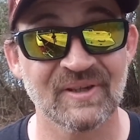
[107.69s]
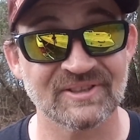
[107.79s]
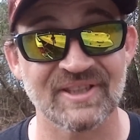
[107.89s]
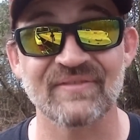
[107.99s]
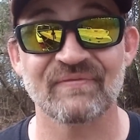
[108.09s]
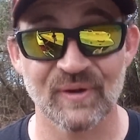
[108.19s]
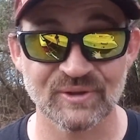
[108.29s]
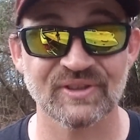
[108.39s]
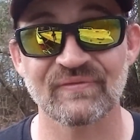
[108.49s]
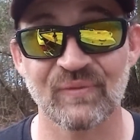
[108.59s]
See,
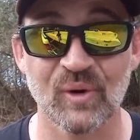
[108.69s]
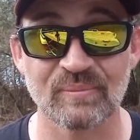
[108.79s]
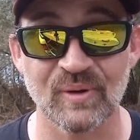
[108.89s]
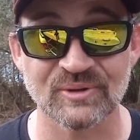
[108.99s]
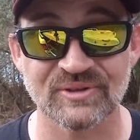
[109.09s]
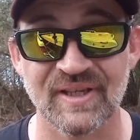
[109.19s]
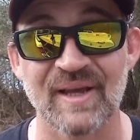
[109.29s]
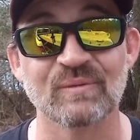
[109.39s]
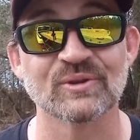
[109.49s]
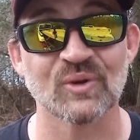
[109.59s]
first and foremost,
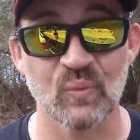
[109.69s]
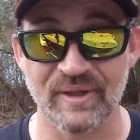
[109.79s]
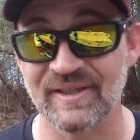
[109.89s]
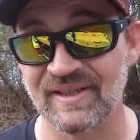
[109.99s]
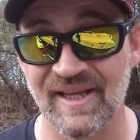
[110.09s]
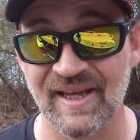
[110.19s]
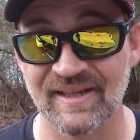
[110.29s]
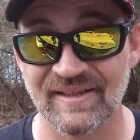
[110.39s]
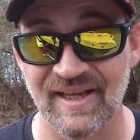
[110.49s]
it was a windy day.